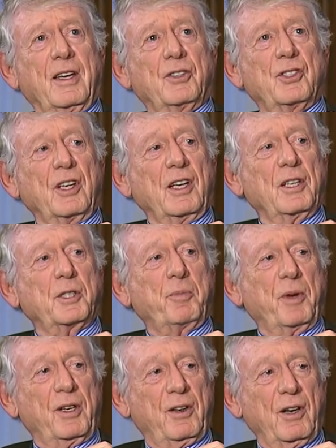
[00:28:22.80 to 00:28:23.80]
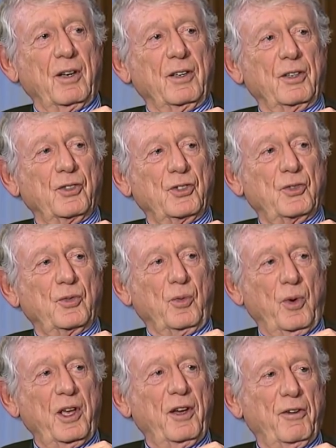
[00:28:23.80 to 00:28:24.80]
it's, it's because
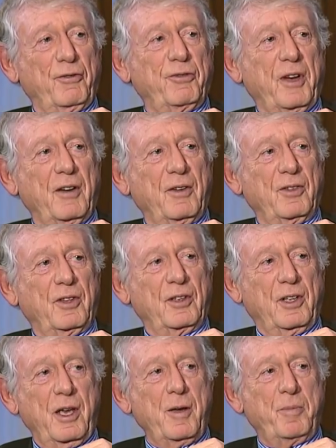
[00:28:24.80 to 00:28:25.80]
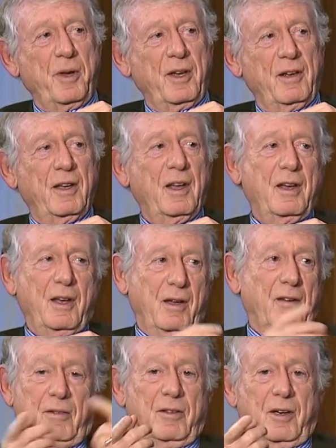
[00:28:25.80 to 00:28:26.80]
we have found that keeping,
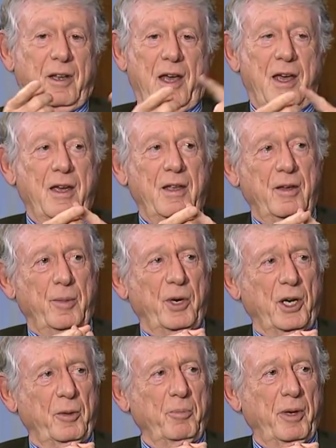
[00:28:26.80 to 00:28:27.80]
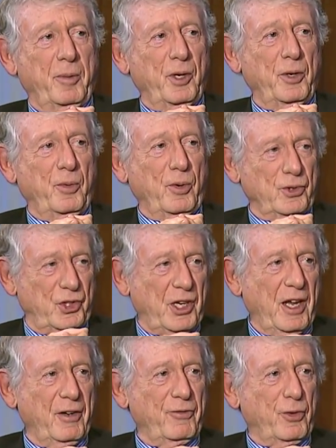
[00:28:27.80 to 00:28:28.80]
uh, that A, the American public won't
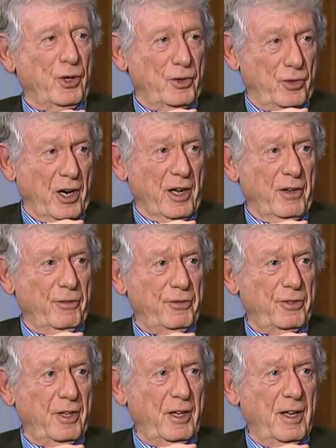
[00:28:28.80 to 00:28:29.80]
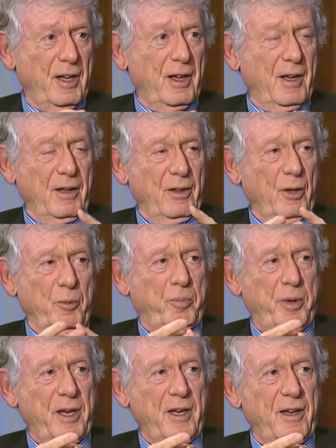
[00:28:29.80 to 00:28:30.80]
stand for a draft, that
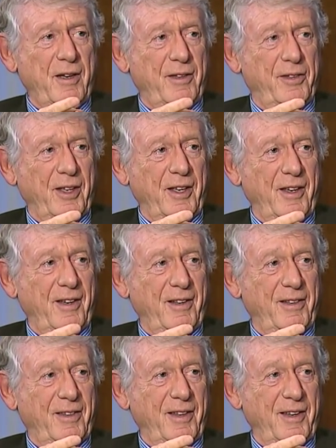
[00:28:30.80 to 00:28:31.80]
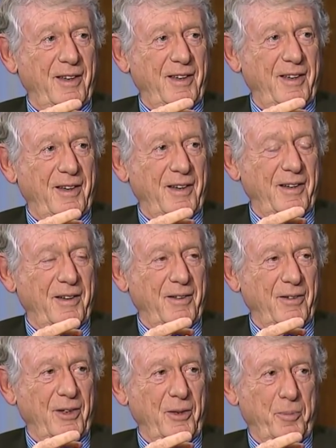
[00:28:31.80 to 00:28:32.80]
B, the, the, uh,
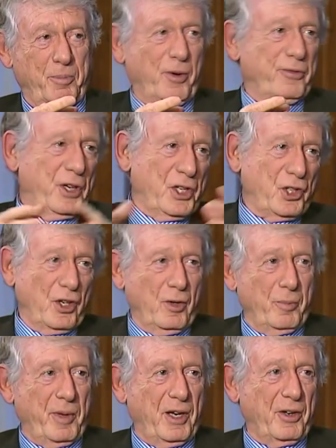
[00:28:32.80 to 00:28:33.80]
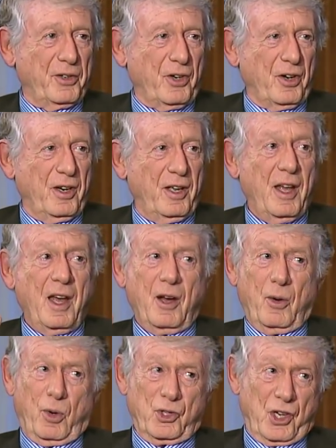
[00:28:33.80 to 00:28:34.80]
the professional military
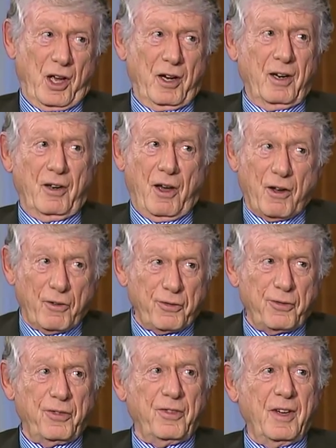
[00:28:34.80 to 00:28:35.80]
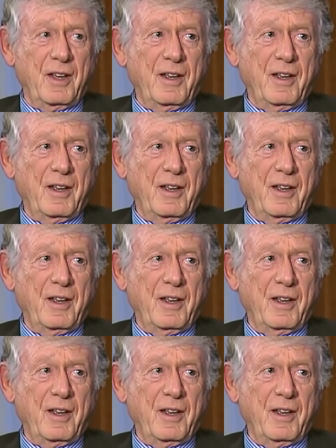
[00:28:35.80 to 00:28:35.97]
was not enough